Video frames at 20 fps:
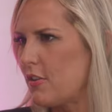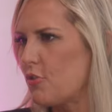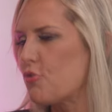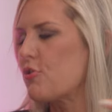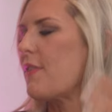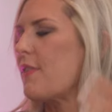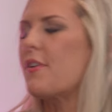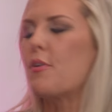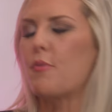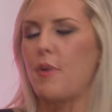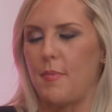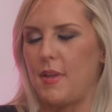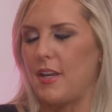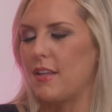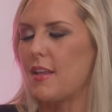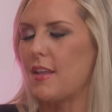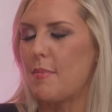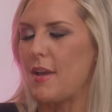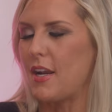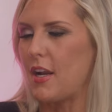
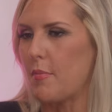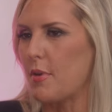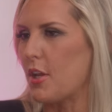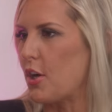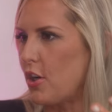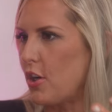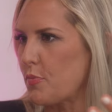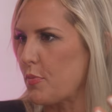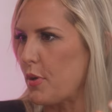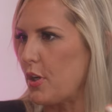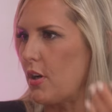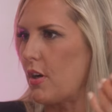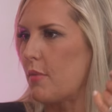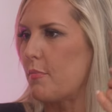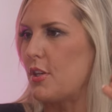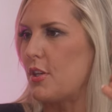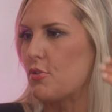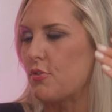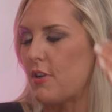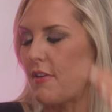Women. They may not be an entrepreneur,
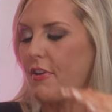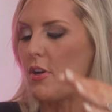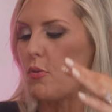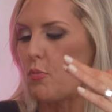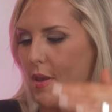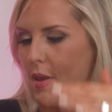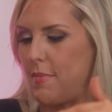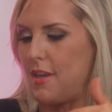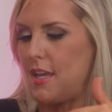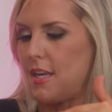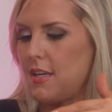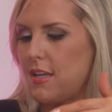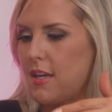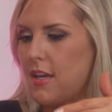but driven women.